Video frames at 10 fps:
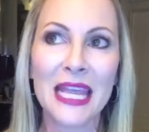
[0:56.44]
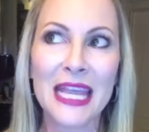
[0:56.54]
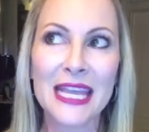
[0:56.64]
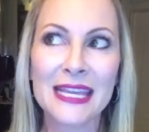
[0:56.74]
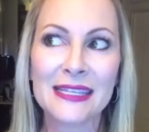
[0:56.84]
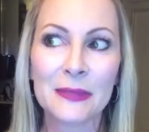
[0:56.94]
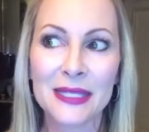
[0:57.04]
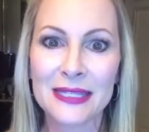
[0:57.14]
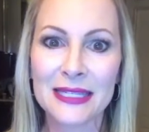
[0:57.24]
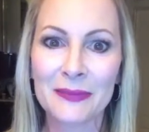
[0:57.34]
He's a
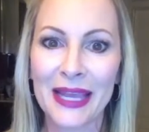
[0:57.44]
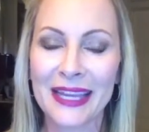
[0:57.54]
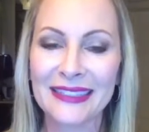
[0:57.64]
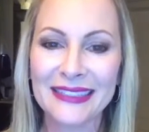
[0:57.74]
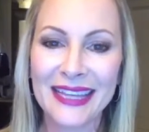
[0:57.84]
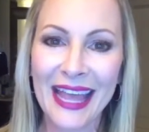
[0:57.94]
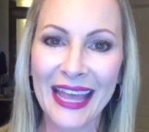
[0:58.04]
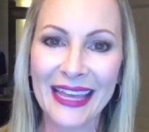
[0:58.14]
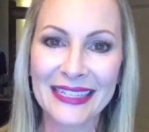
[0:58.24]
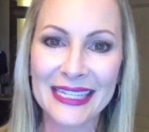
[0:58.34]
businessman,
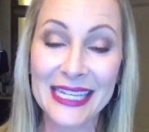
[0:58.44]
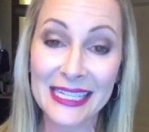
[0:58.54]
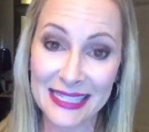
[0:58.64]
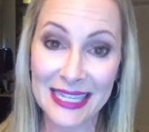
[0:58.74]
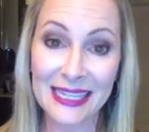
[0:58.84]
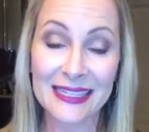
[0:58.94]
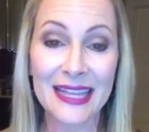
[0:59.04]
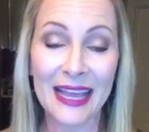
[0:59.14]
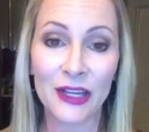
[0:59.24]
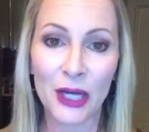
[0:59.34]
and he sees
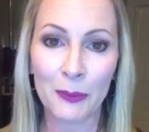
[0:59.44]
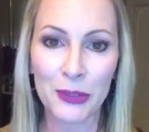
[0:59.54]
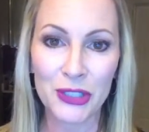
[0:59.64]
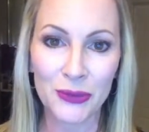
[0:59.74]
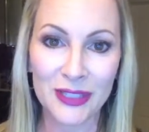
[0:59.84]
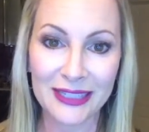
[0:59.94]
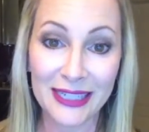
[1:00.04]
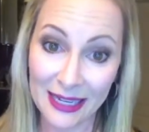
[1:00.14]
a good opportunity.